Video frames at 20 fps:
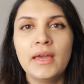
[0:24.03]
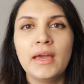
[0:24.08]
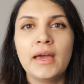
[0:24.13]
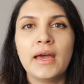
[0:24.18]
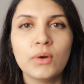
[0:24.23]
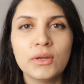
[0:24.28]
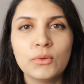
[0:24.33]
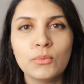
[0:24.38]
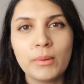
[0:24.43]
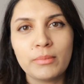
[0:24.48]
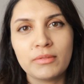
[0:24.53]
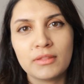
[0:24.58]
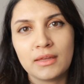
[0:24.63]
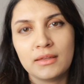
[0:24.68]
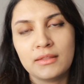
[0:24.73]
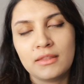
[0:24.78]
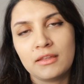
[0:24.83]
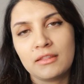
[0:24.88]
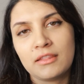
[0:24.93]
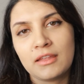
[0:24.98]
One
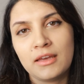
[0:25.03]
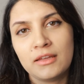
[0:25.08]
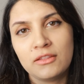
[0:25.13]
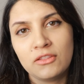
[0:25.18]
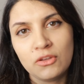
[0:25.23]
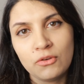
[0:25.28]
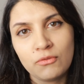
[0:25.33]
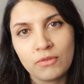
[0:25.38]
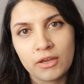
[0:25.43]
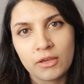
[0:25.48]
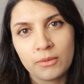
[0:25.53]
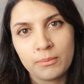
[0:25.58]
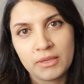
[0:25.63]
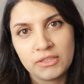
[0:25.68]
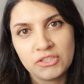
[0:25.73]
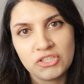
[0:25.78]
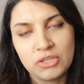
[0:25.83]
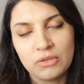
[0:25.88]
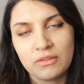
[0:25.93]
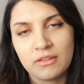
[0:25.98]
website that I do
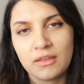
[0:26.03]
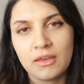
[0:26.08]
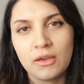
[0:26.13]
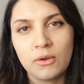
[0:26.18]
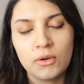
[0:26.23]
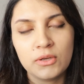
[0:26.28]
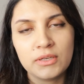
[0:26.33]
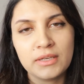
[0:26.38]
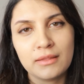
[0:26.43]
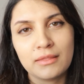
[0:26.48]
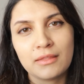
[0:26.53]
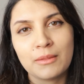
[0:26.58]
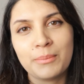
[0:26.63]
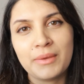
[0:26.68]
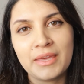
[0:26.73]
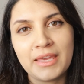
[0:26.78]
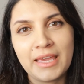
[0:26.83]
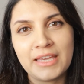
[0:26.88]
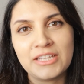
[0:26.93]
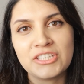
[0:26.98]
recommend you to go on is the
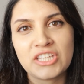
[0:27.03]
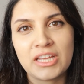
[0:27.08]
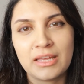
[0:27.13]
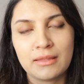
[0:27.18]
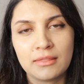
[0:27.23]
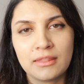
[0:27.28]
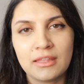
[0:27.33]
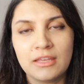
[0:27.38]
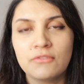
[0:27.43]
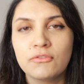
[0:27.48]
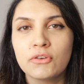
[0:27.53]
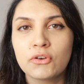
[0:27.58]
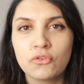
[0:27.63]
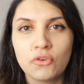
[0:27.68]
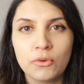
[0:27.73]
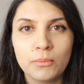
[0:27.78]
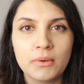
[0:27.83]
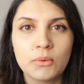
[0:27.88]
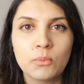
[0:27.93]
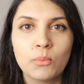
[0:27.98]
PHST
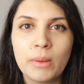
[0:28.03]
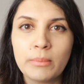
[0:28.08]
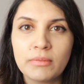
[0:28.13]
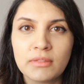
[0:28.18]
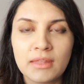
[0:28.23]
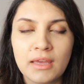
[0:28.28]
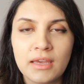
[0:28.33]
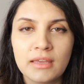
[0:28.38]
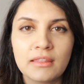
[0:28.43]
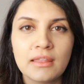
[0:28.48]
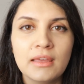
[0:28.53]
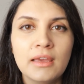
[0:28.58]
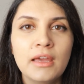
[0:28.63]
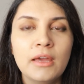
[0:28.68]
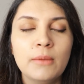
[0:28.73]
recruitment website,